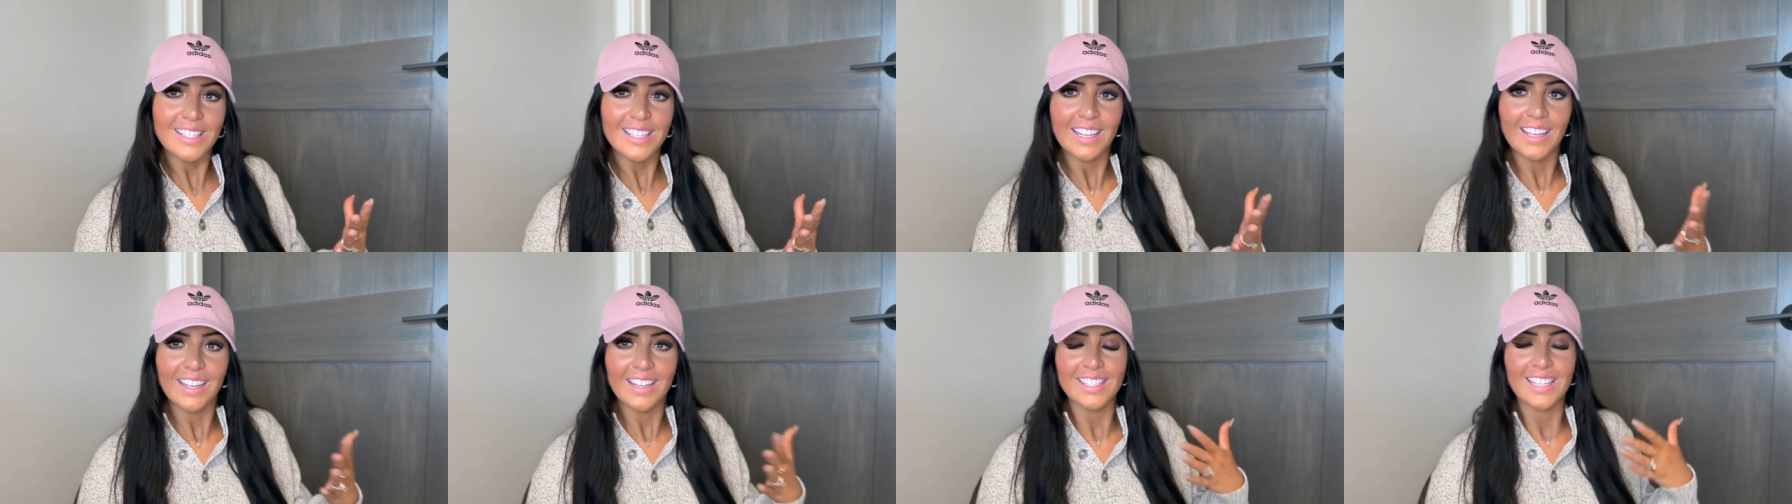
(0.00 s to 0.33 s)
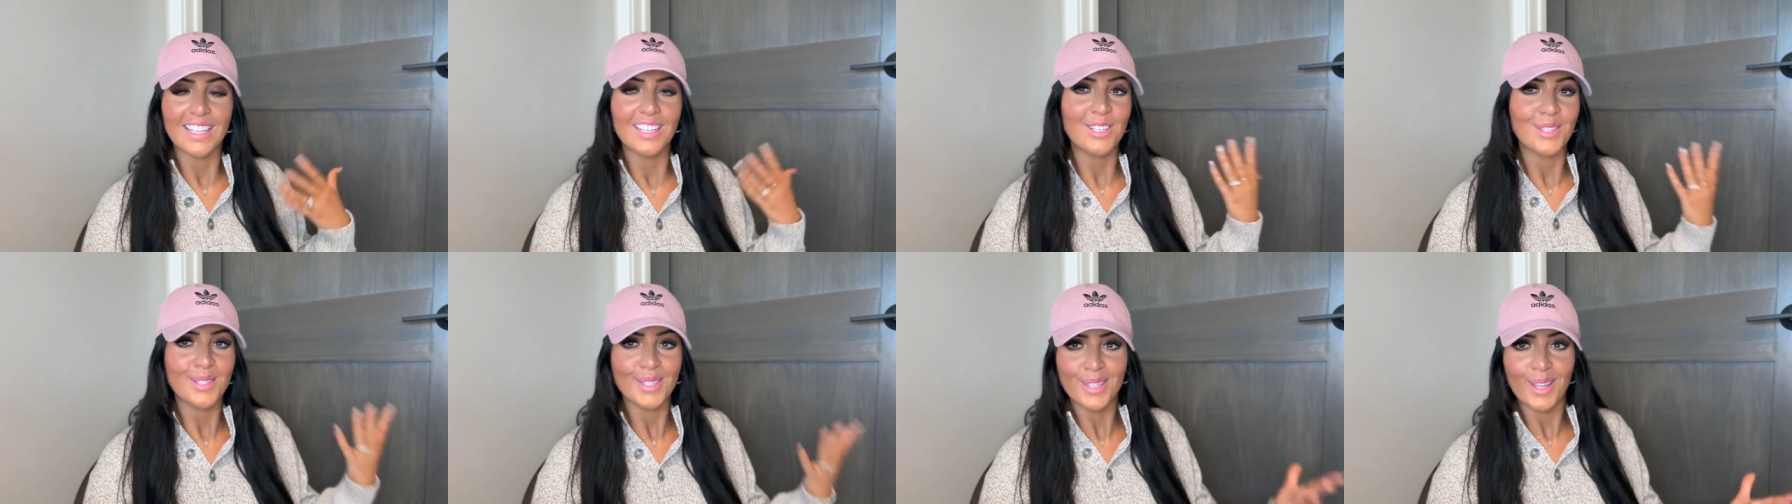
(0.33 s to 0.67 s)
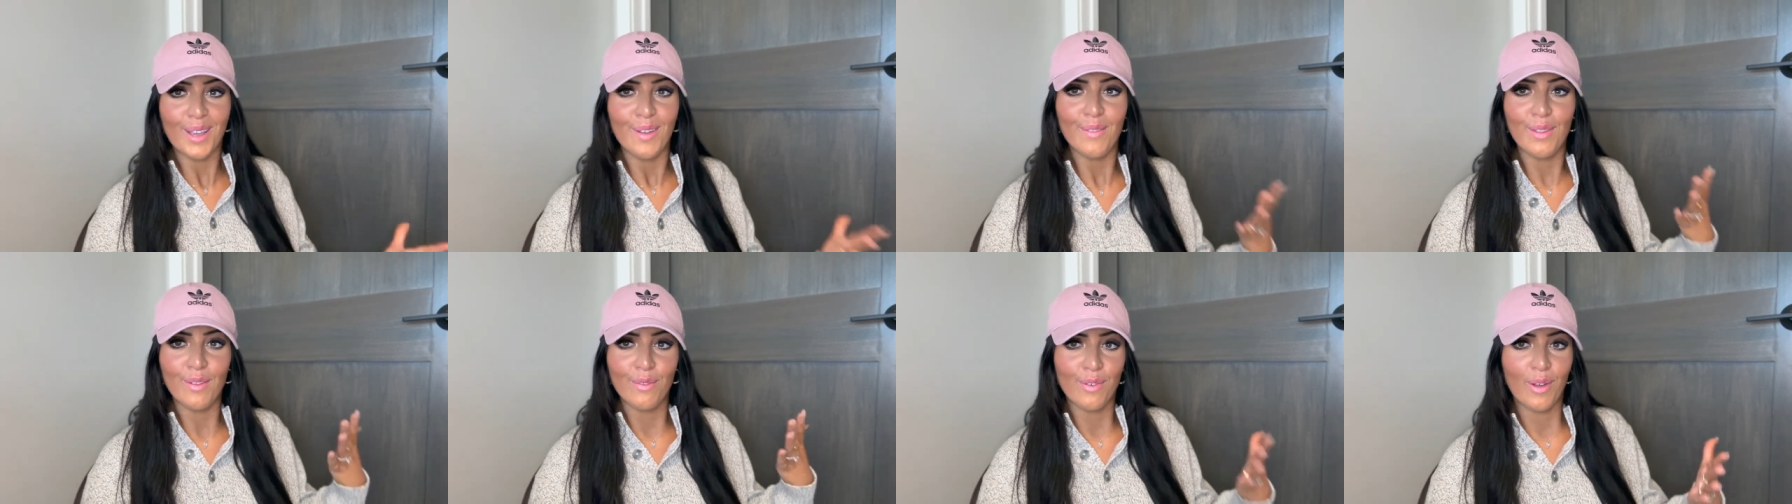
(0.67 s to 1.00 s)
like, cause I just
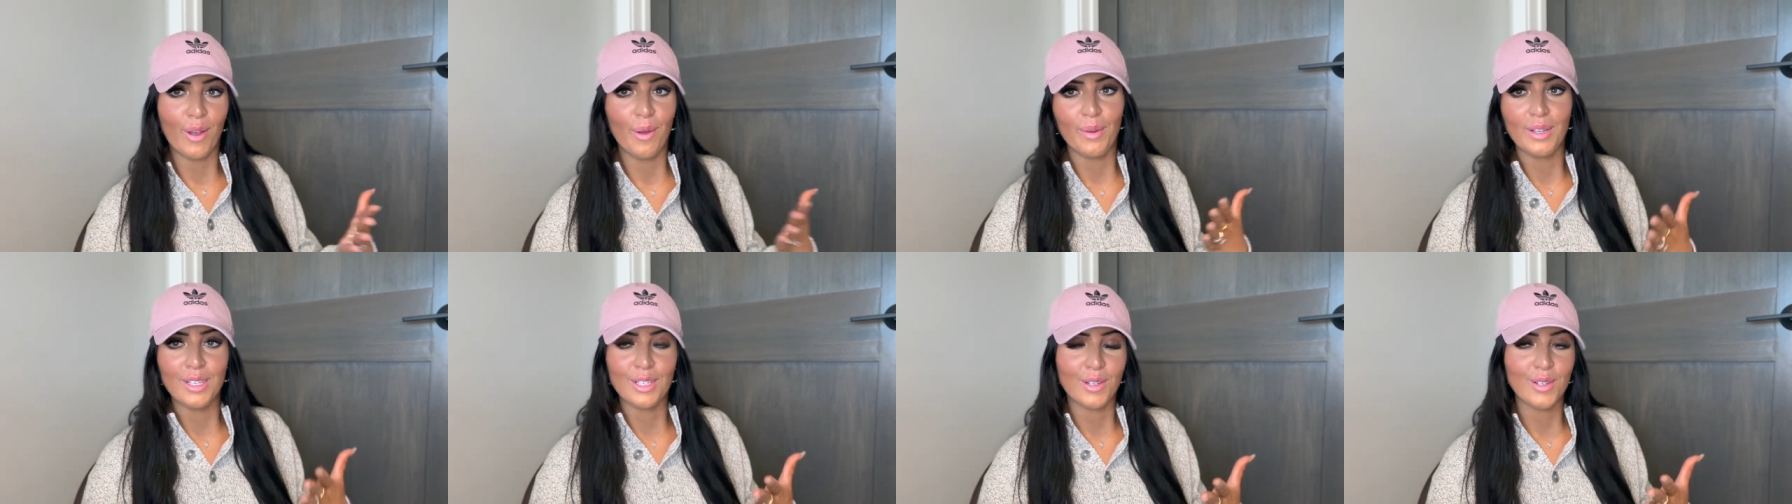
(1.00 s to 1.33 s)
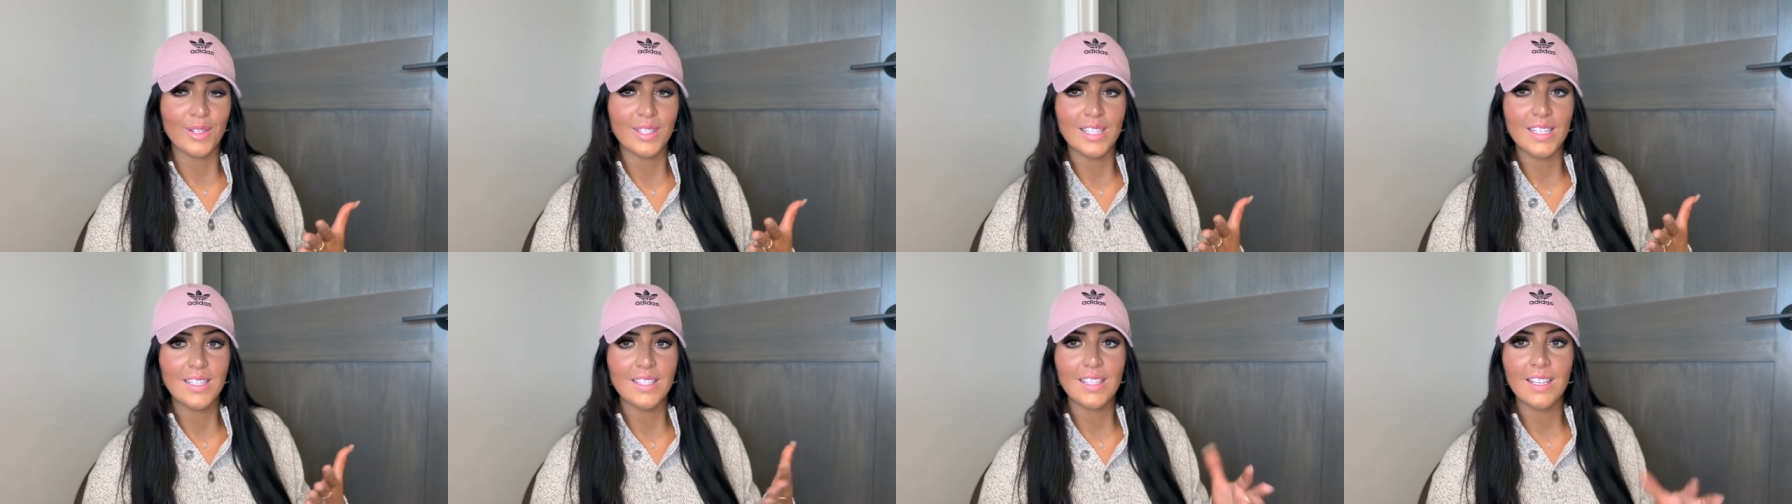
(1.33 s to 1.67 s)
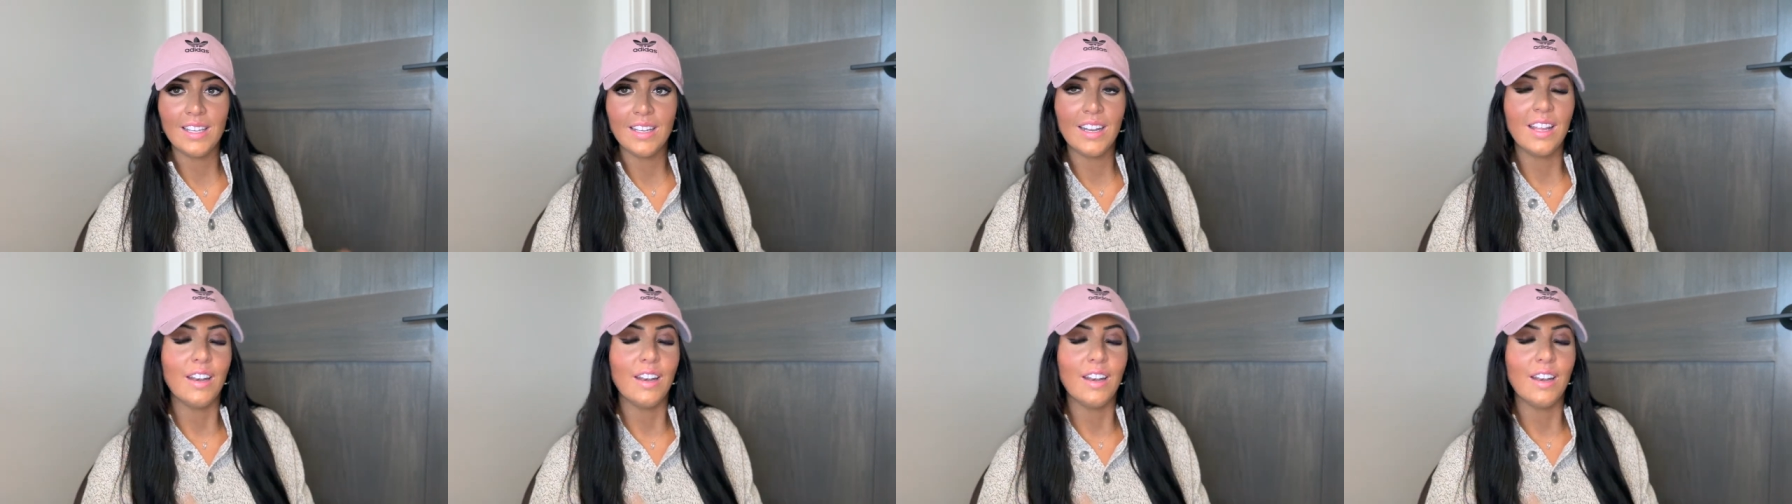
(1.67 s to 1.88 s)
love the fall winter season.